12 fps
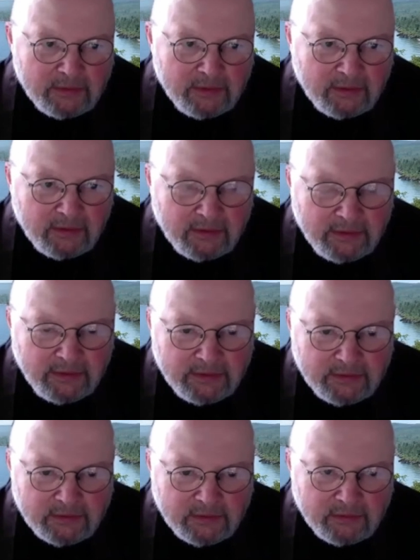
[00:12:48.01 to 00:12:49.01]

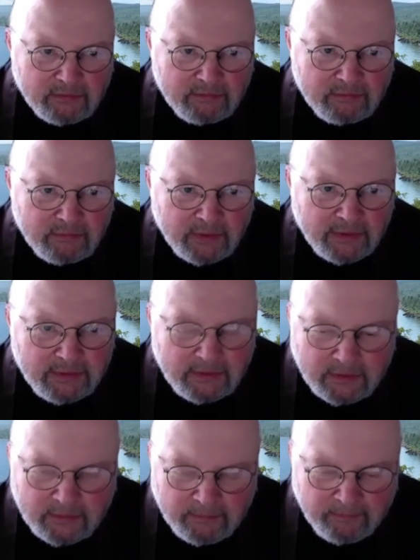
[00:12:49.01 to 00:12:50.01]
inclinations of mind,